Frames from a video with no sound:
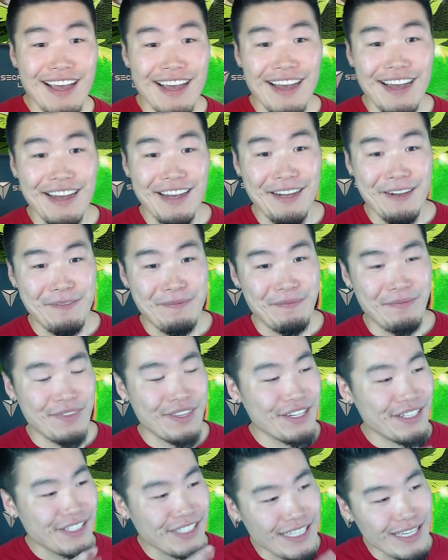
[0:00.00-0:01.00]
Um,
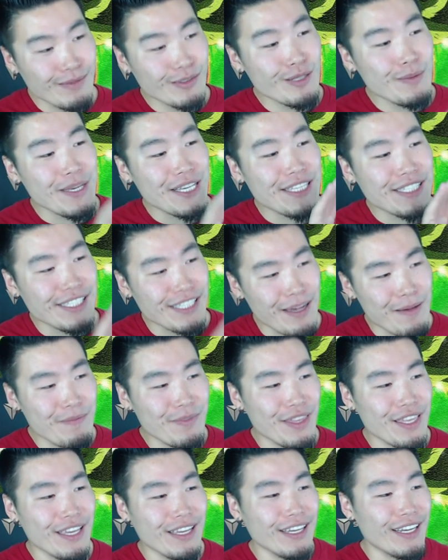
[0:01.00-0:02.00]
there seems to be
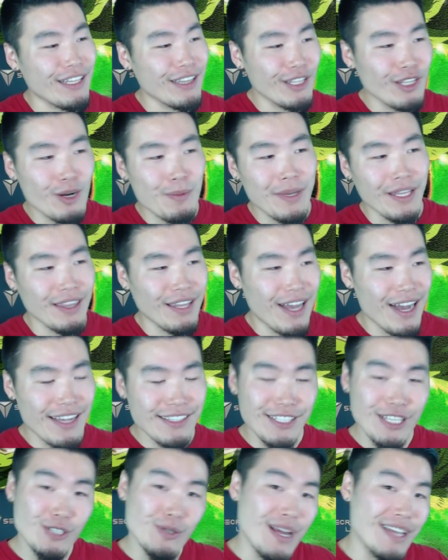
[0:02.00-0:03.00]
something a little bit
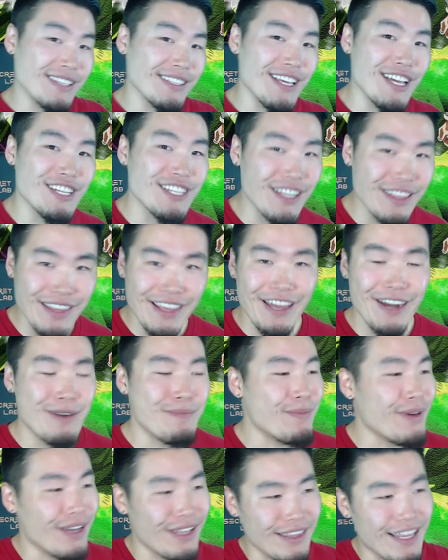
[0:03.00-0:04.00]
lost in translation there,
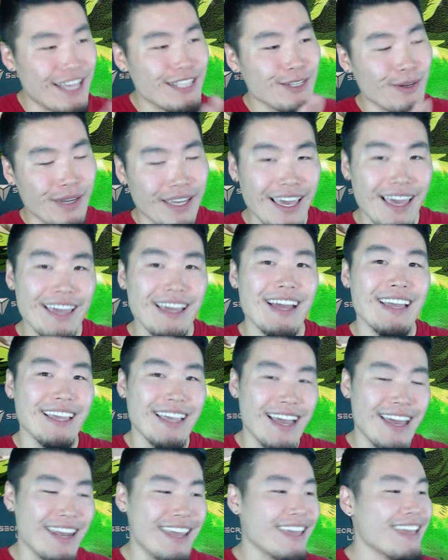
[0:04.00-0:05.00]
but that's okay, I
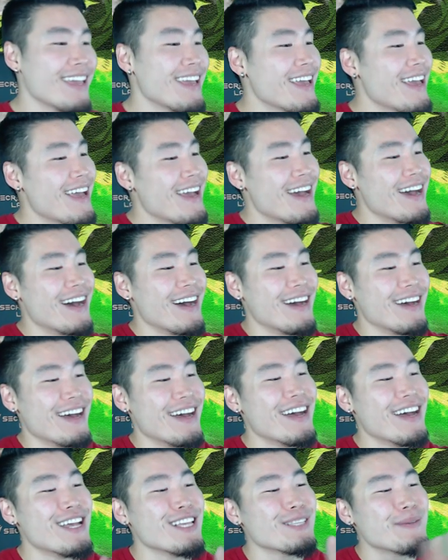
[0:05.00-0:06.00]
get it. Uh,
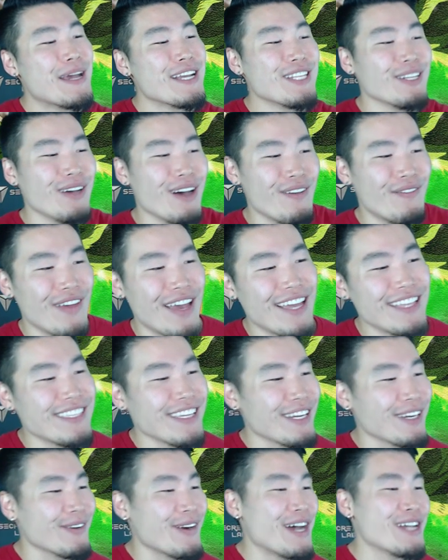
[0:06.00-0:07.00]
special events
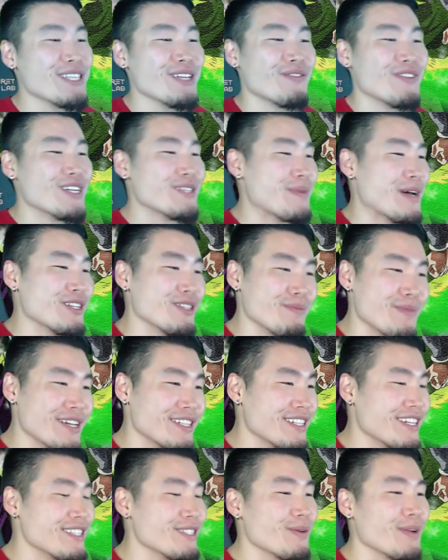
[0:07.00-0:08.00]
and crossover special
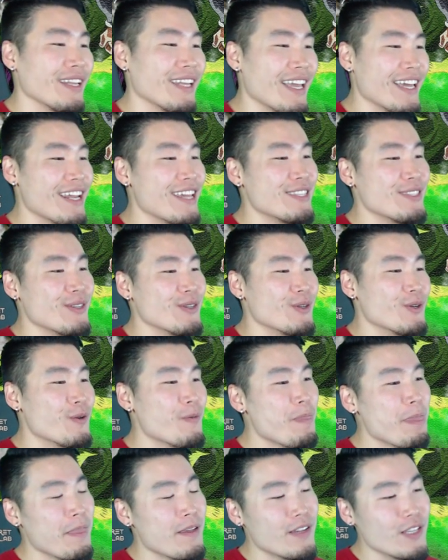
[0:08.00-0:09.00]
missions related to
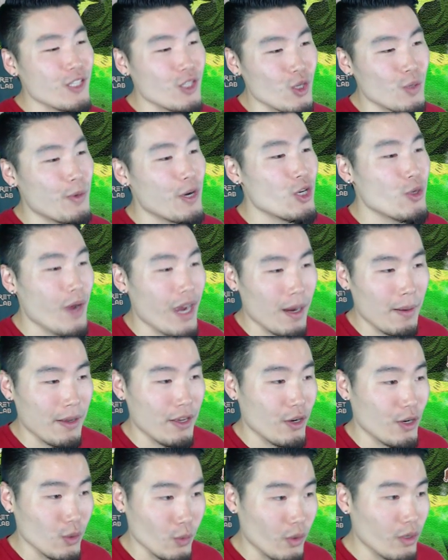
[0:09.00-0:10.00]
Super Dragon Ball
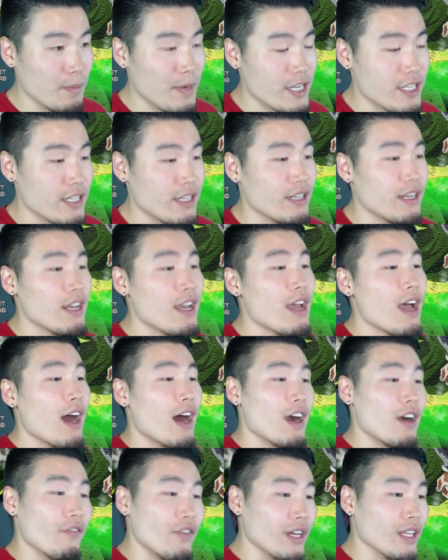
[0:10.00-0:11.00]
Heroes World Mission
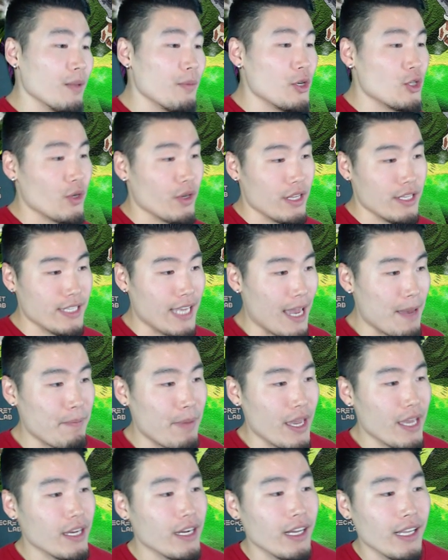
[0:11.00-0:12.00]
are available during this
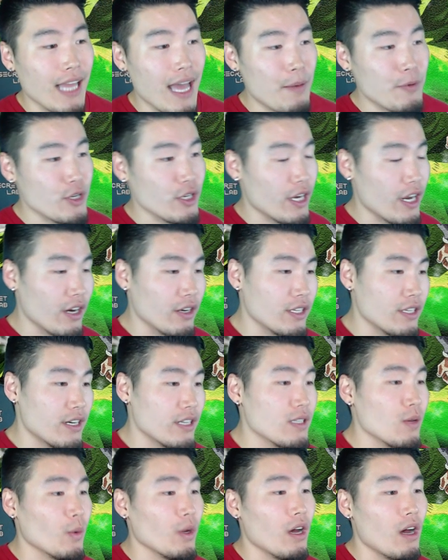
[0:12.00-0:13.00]
campaign. Collaboration
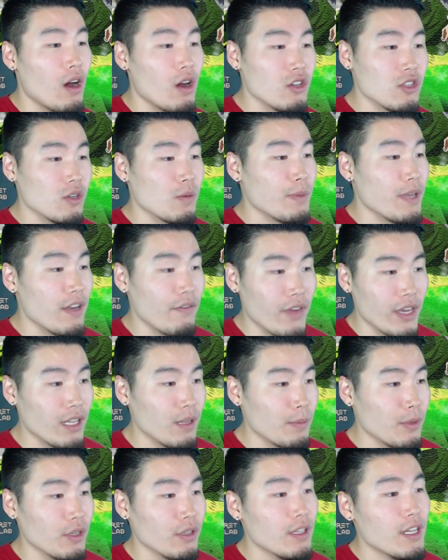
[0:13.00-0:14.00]
characters will also be
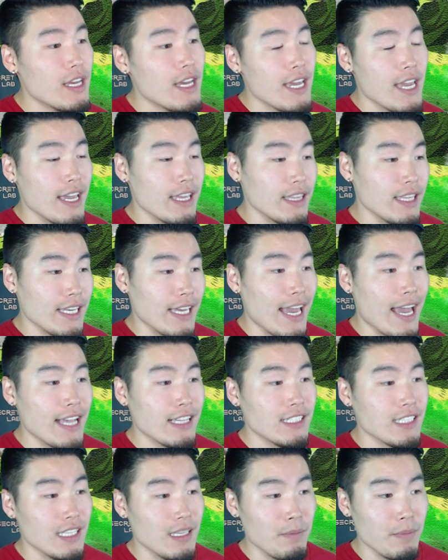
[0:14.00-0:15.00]
available in the
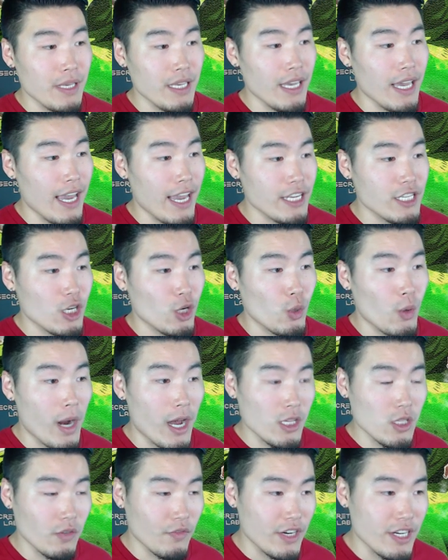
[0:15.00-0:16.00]
SDBH
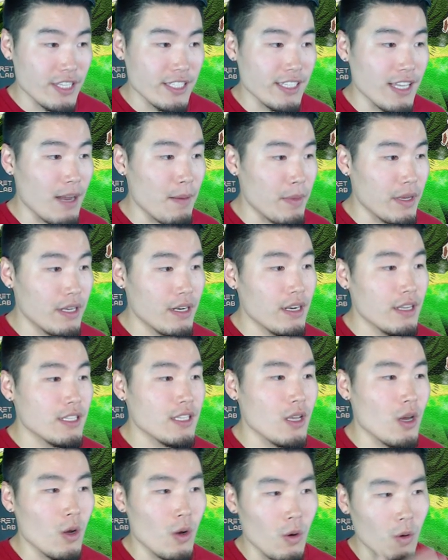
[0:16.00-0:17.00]
crossover summon.
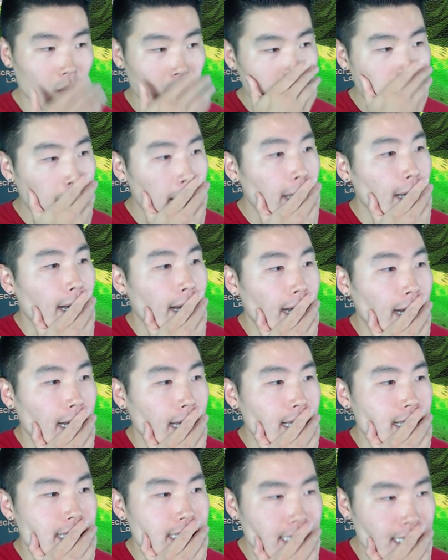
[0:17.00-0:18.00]
So uh,
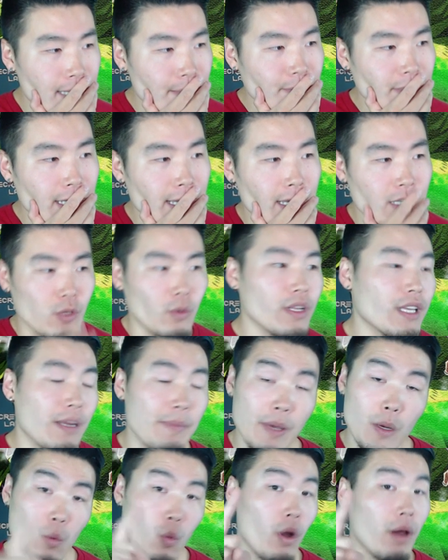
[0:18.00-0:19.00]
it seems like it's only going
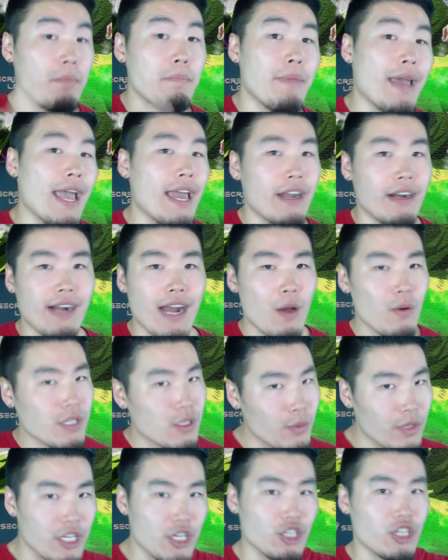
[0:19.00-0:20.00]
to be one banner. I
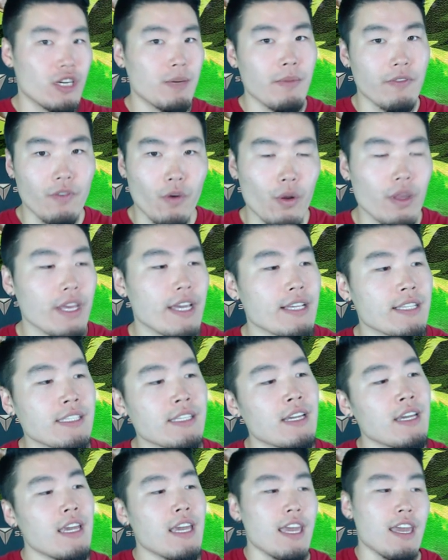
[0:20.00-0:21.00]
wasn't really sure before this
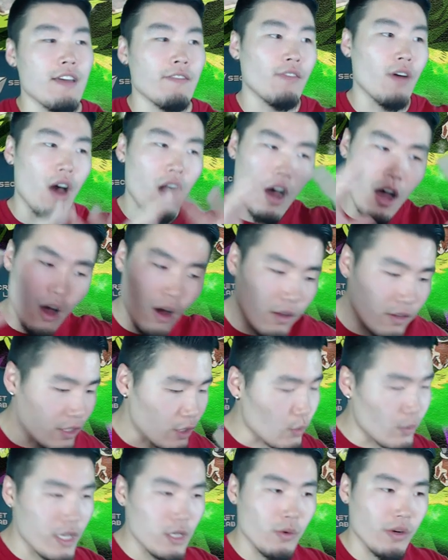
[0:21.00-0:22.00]
if all the
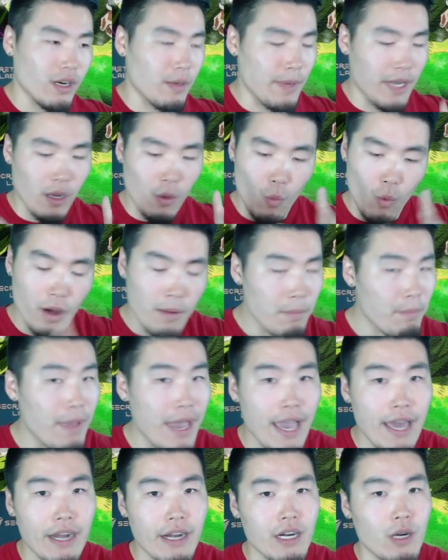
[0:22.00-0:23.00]
units were going to be on one
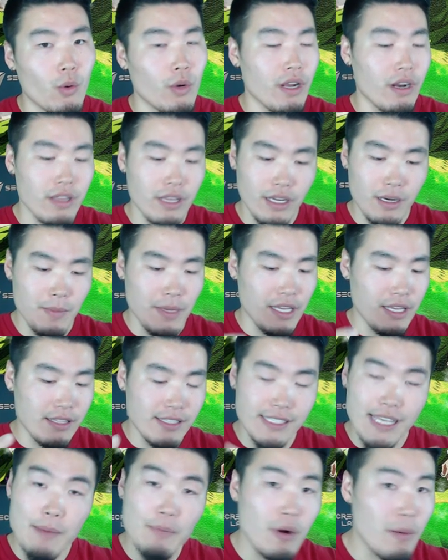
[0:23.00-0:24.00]
banner or are they going to be in
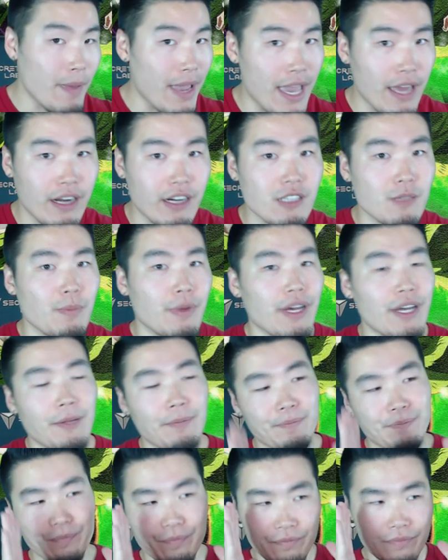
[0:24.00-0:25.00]
separate banners, but
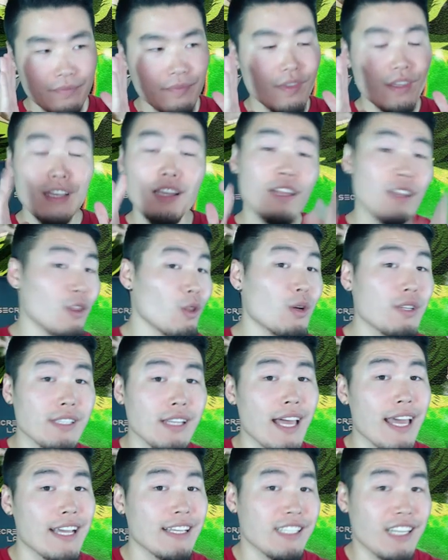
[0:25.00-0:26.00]
looks
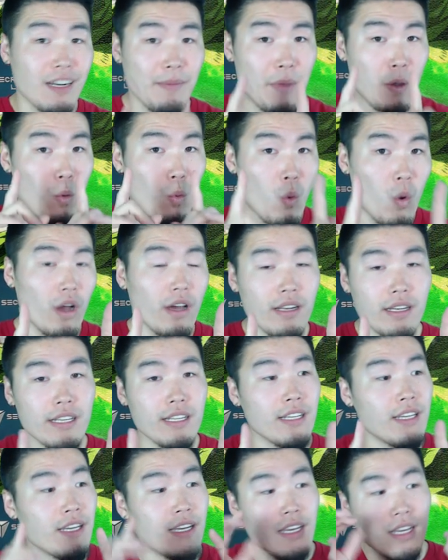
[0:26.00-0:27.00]
like it's going to be one,
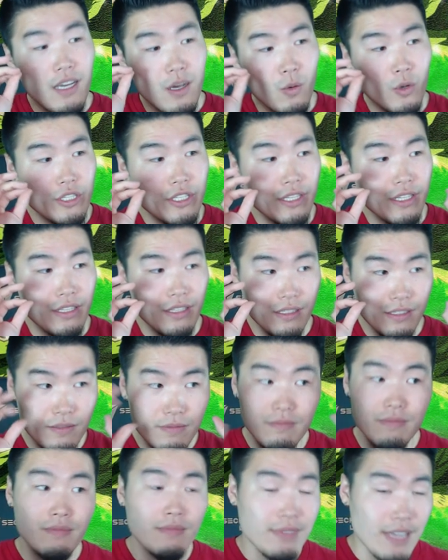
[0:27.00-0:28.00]
which is
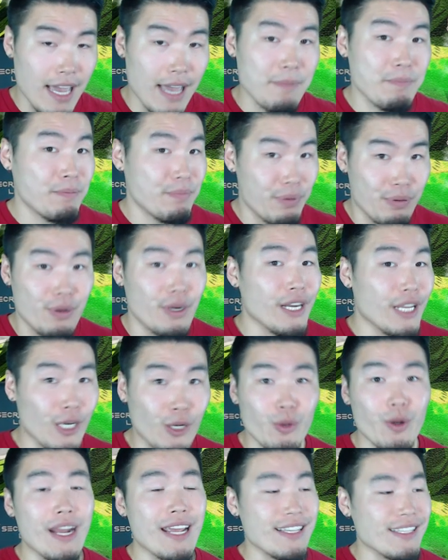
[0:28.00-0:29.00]
pretty
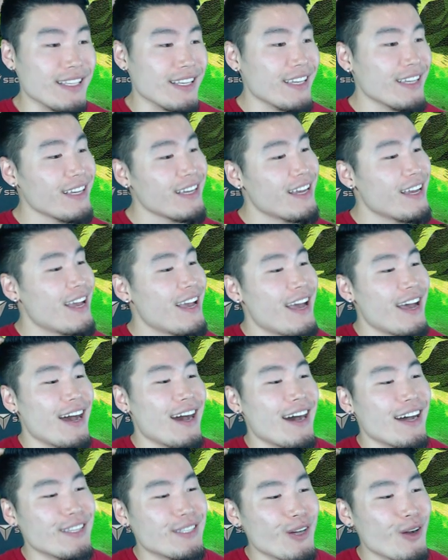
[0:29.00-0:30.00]
crazy.
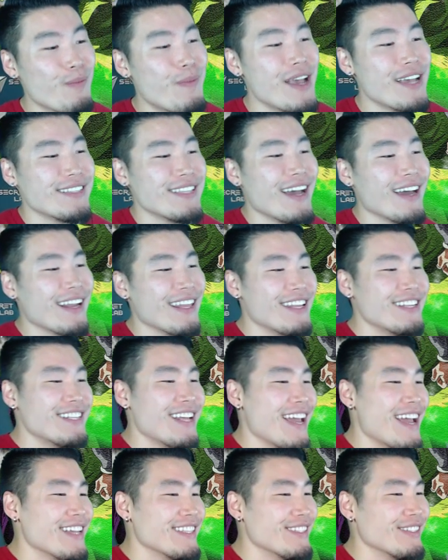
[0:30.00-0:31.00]
Uh, don't miss out on the
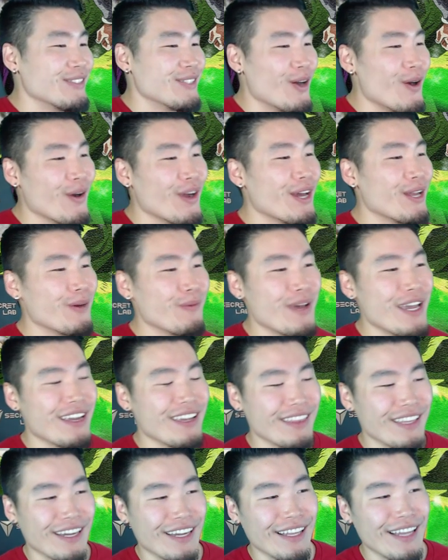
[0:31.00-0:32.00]
chance to Dokkan Awaken
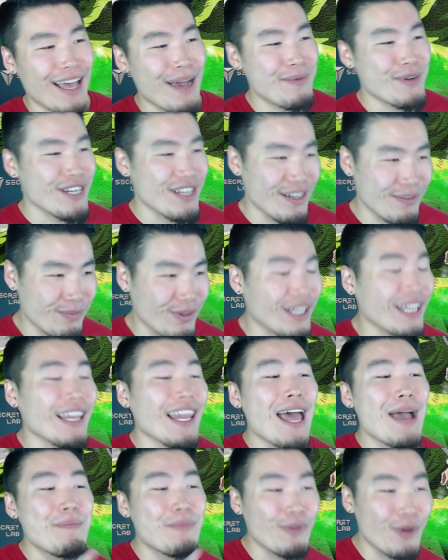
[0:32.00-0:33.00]
the collaboration
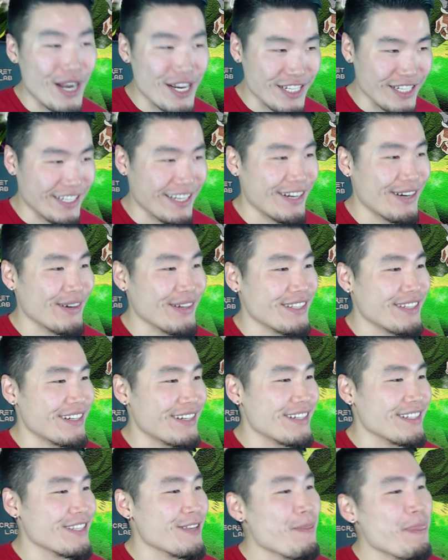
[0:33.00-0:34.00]
collaboration
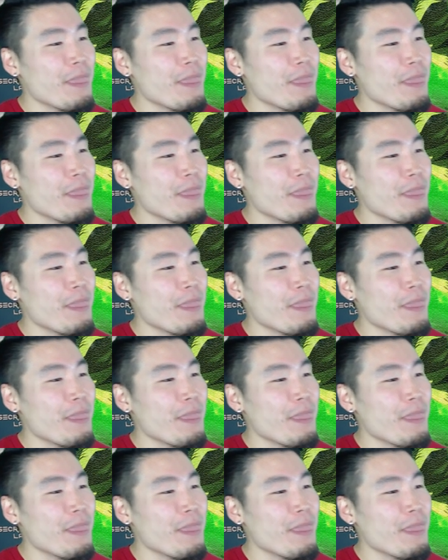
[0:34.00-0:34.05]
characters.